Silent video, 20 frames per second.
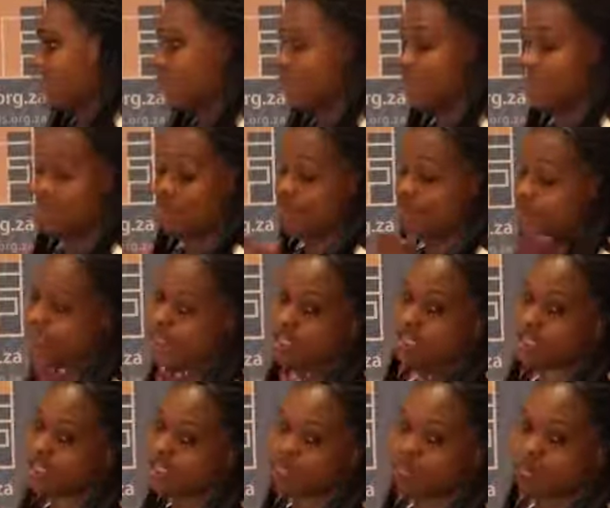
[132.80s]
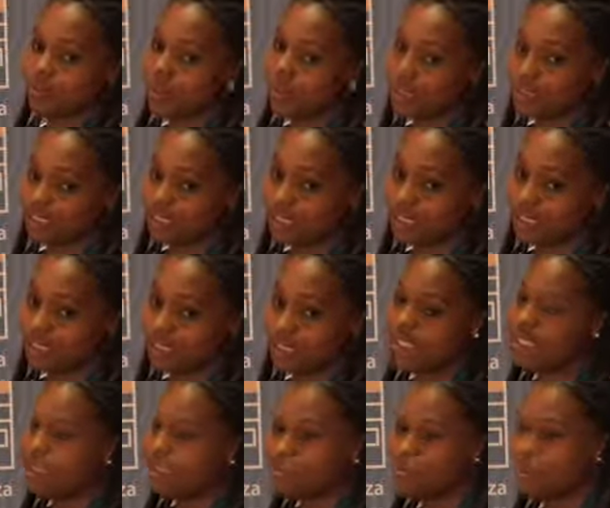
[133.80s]
they might just want to see
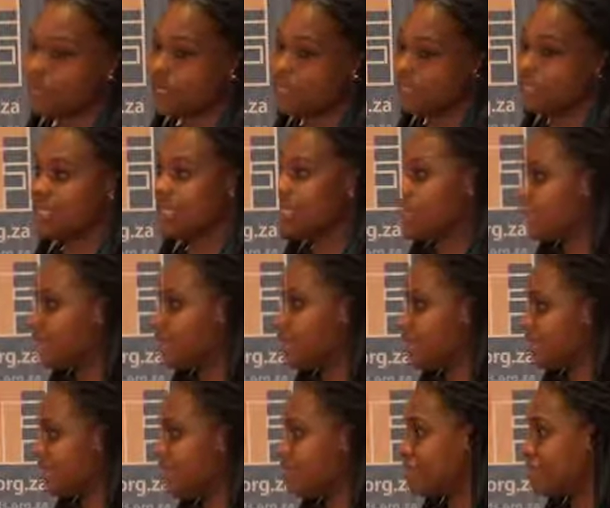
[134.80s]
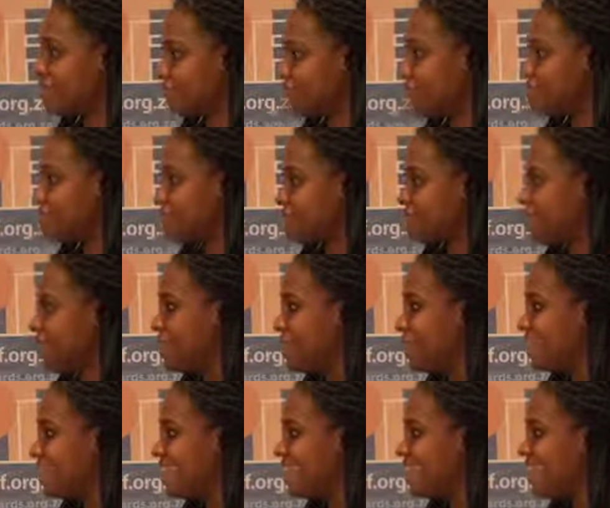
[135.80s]
what's in that device, because
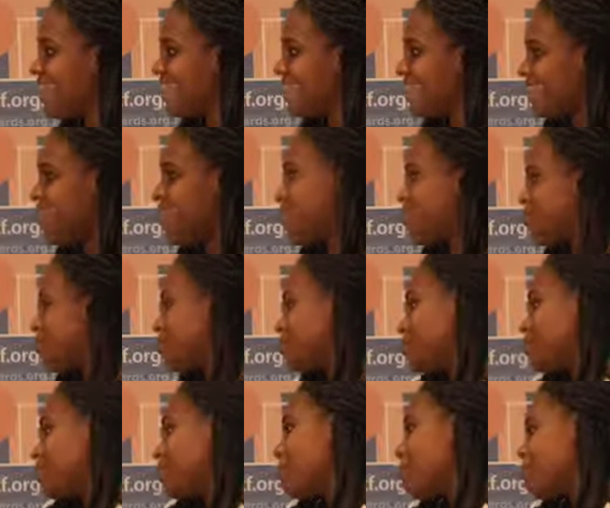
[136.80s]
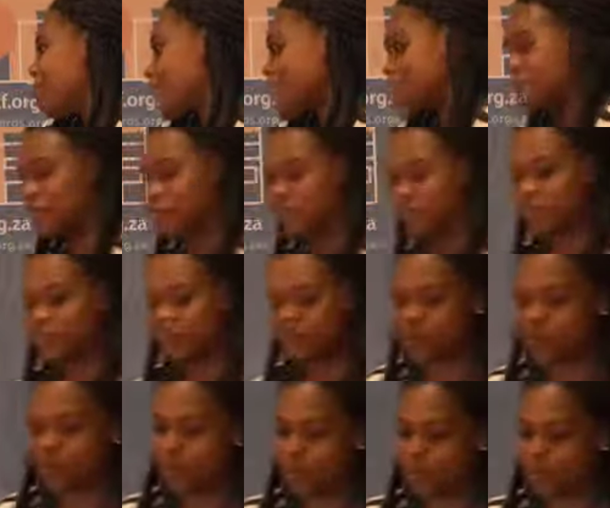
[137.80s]
they maybe could know
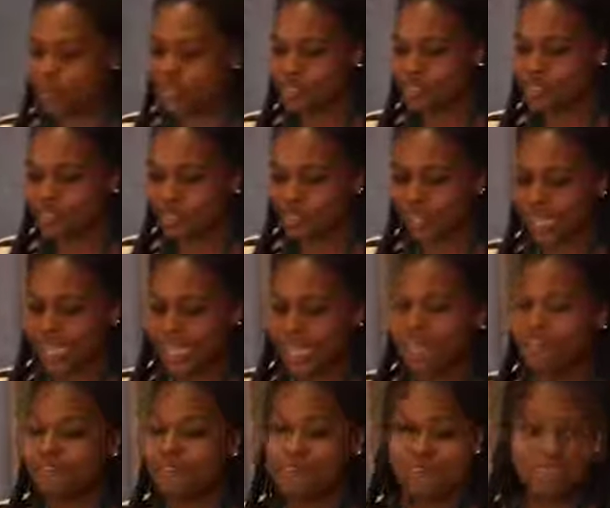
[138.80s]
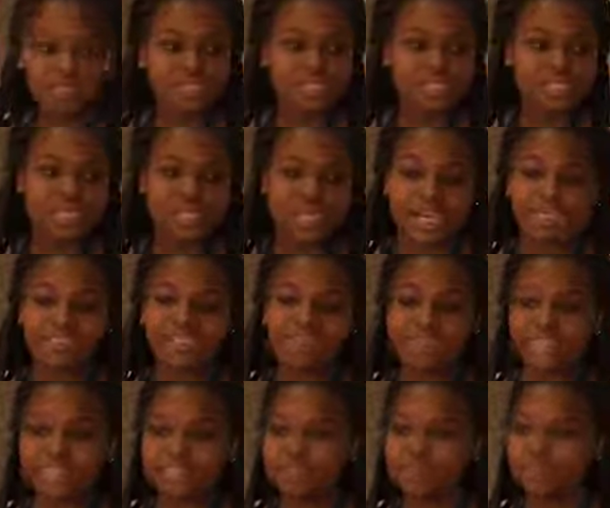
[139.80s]
the password. If you decide to
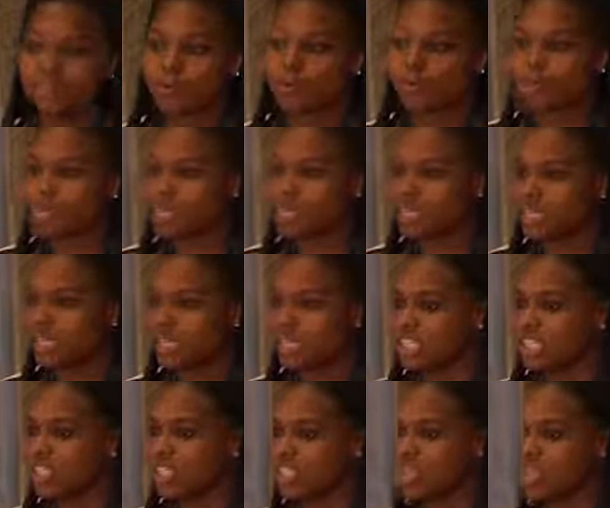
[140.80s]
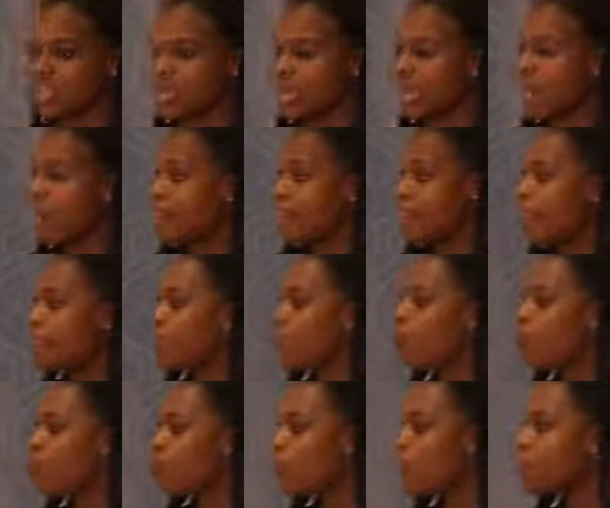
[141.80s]
leave the organization, they
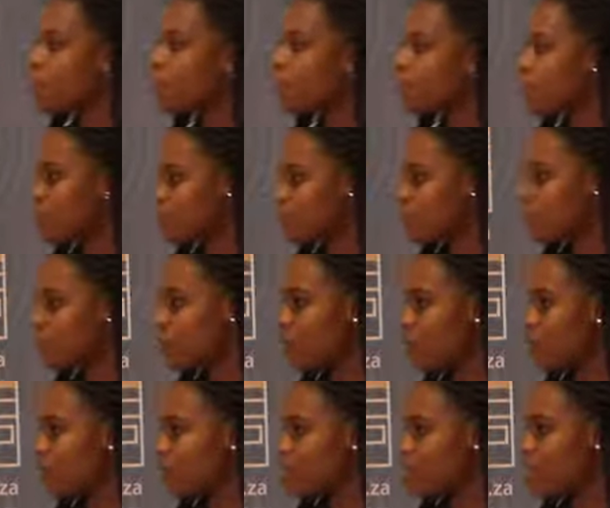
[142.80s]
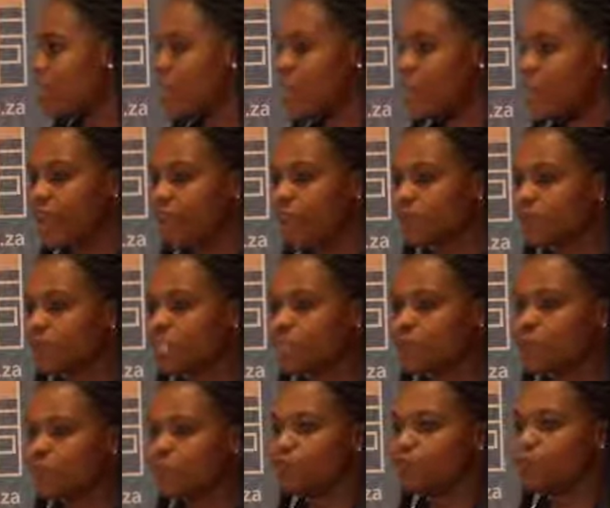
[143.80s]
will wipe your phone, and that will
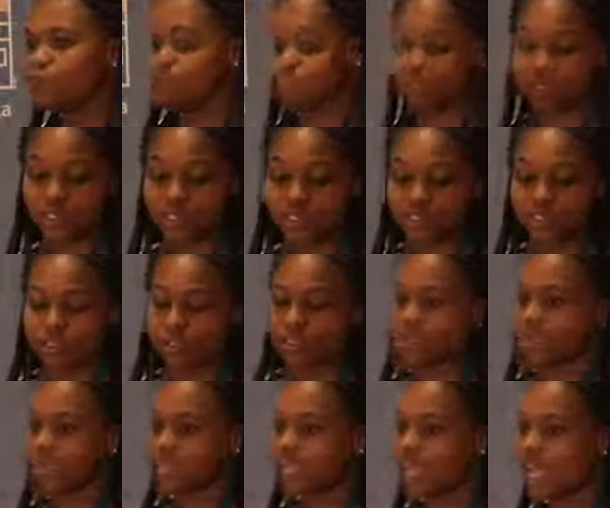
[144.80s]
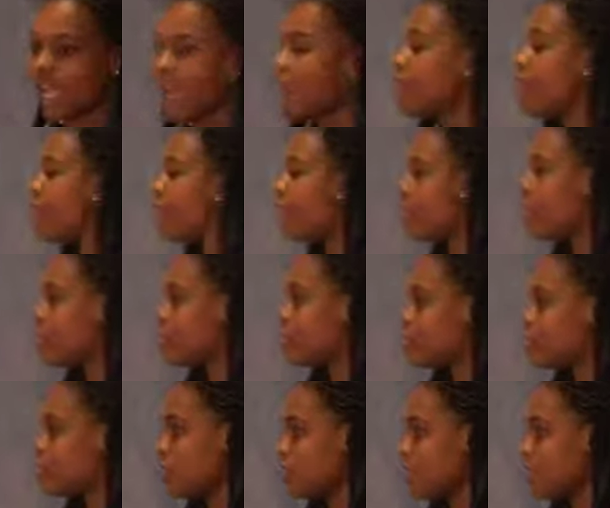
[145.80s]
include your personal data and the work
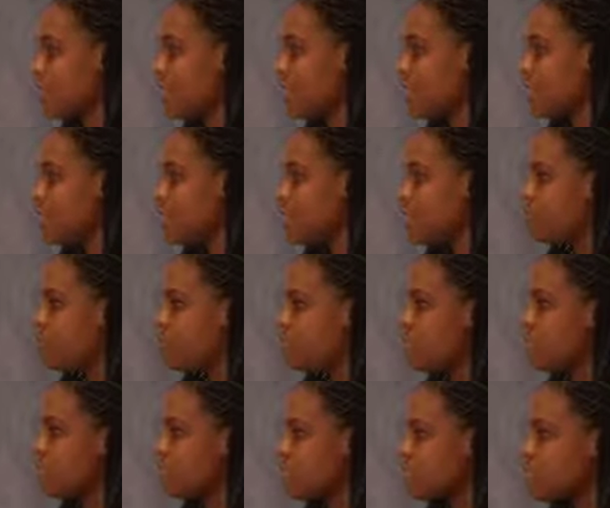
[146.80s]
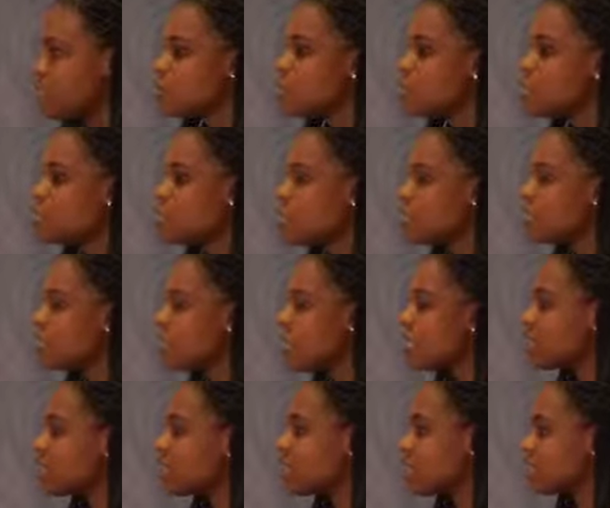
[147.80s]
data, because they need to
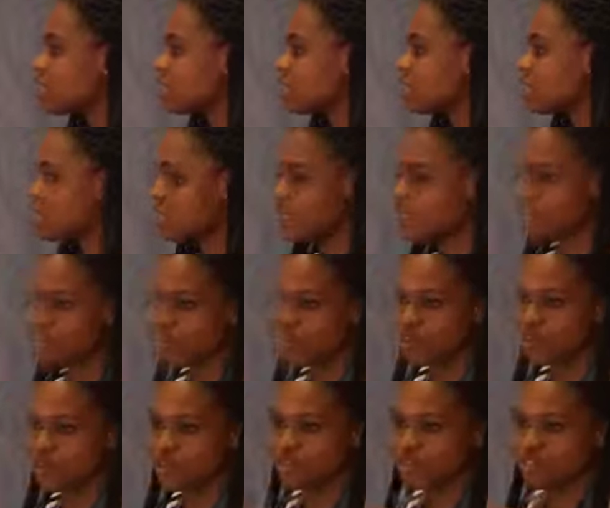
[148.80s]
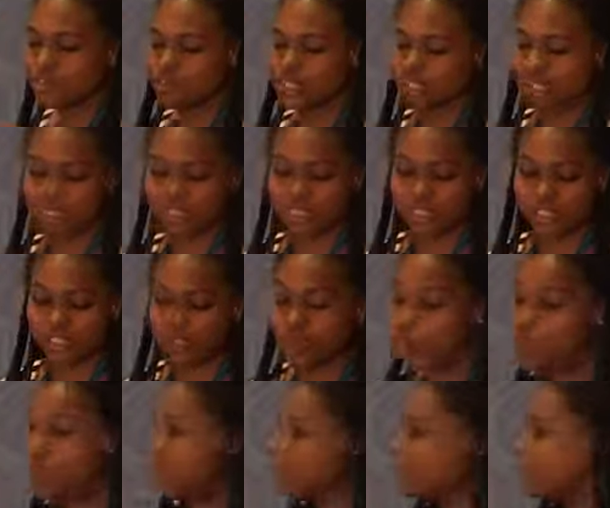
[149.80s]
protect themselves. And now your grocery lists are
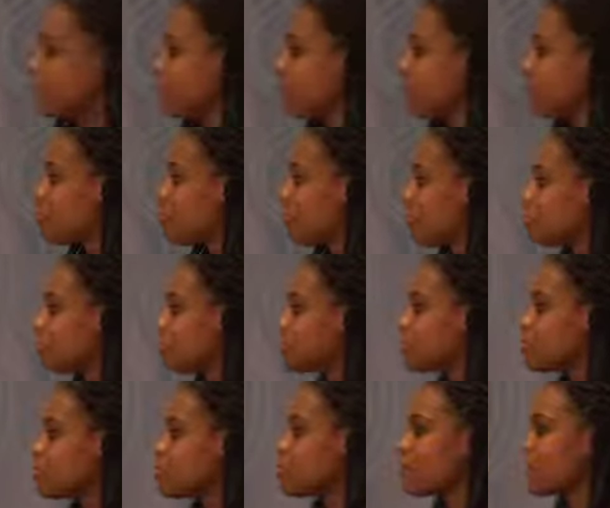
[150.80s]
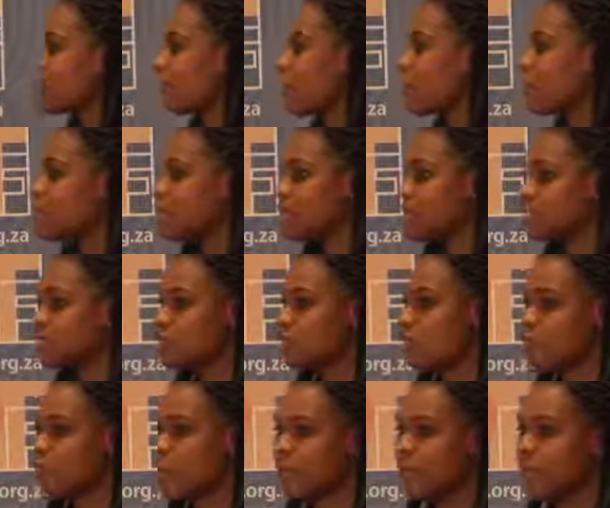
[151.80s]
gone, the pictures of your family is
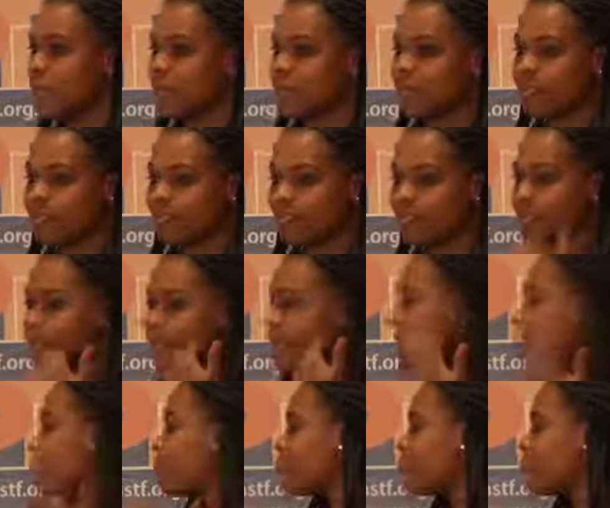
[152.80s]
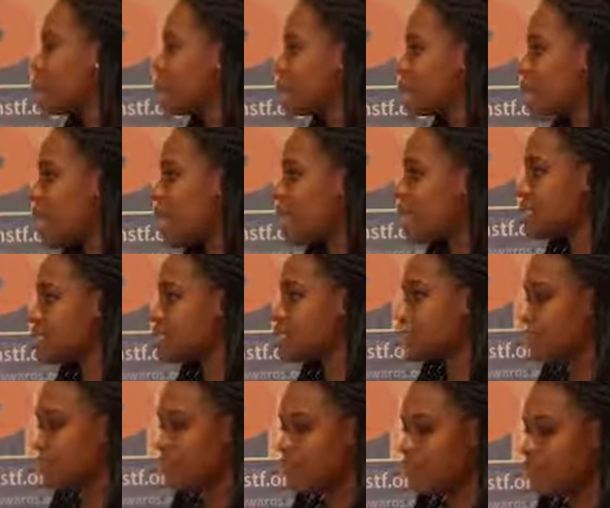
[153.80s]
gone, but in the company's eyes,
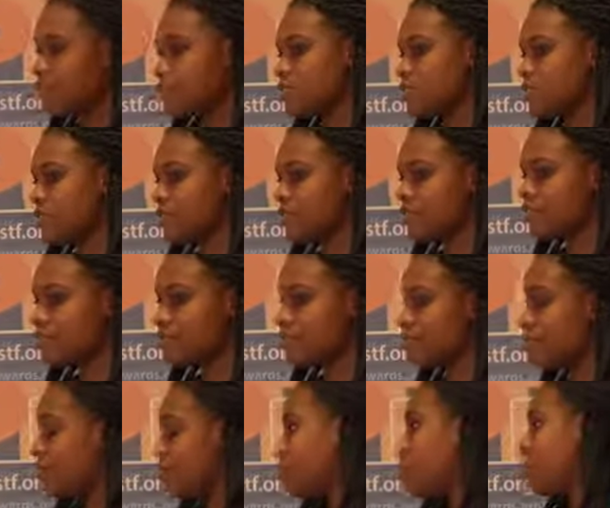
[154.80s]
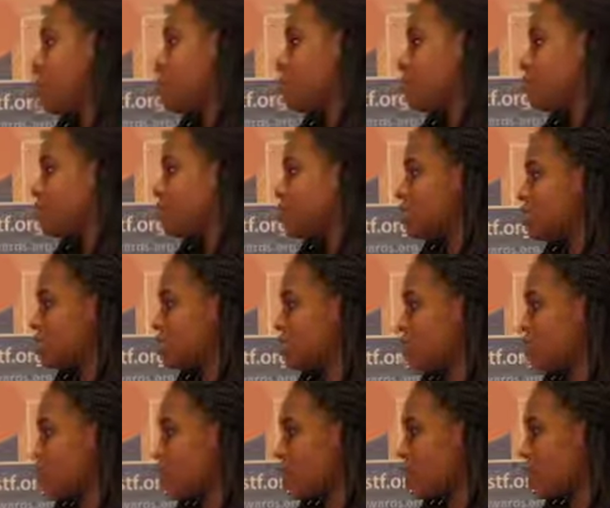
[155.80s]
they're safe, their information is
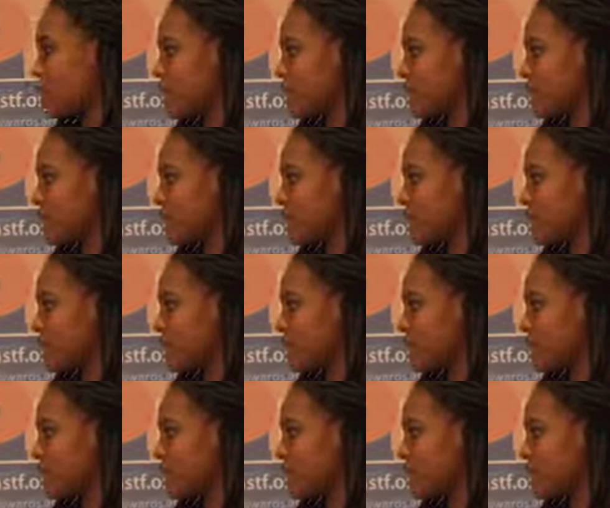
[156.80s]
gone.